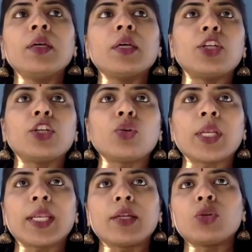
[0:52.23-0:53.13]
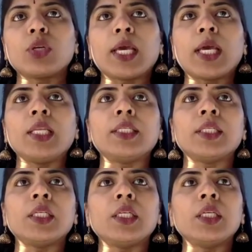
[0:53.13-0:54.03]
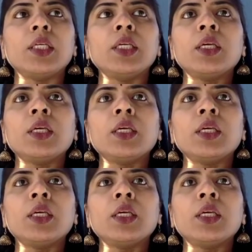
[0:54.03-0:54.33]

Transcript: The tonality,